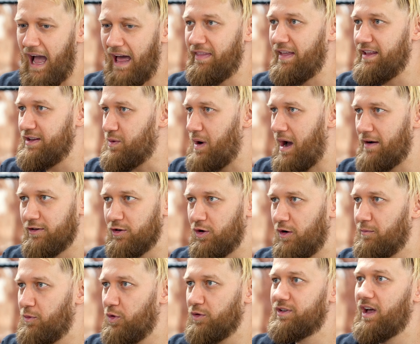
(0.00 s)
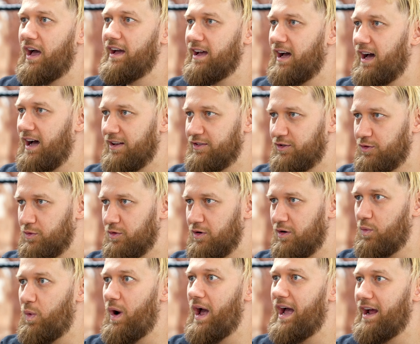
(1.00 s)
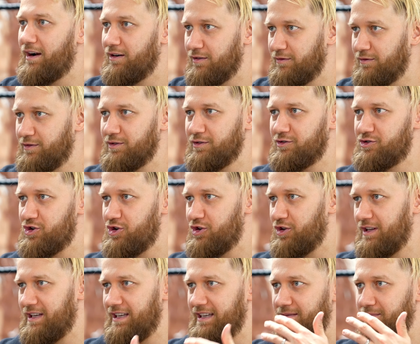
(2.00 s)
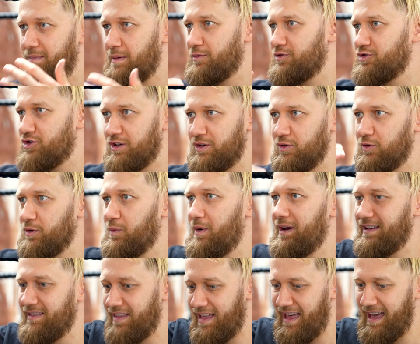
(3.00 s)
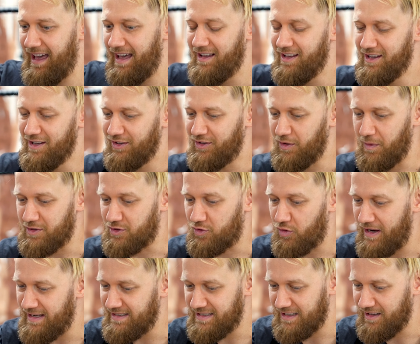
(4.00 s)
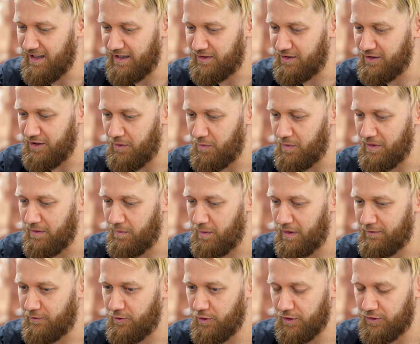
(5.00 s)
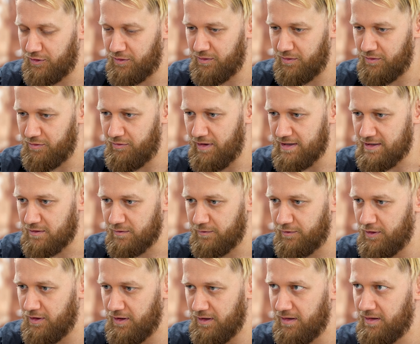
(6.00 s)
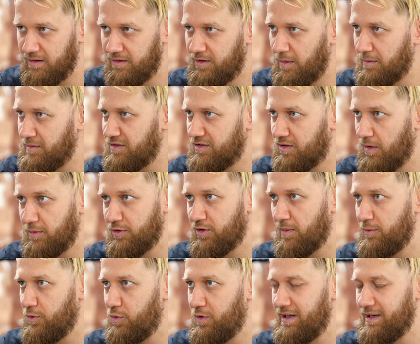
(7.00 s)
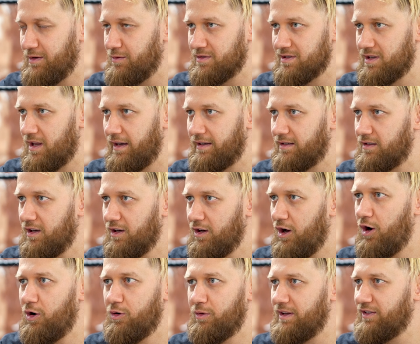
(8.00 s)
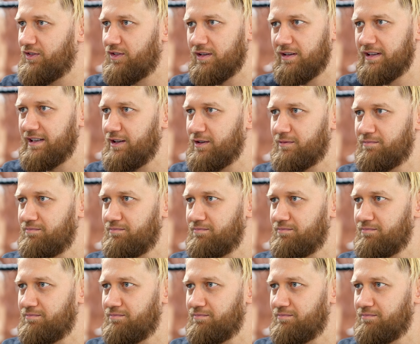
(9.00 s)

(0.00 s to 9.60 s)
And then you have a lot more diehards who are aware of your journey and people's journey all the way there. So it's crazy. Like you know, when when I first wrestled for W W E, it was like, oh, instantly your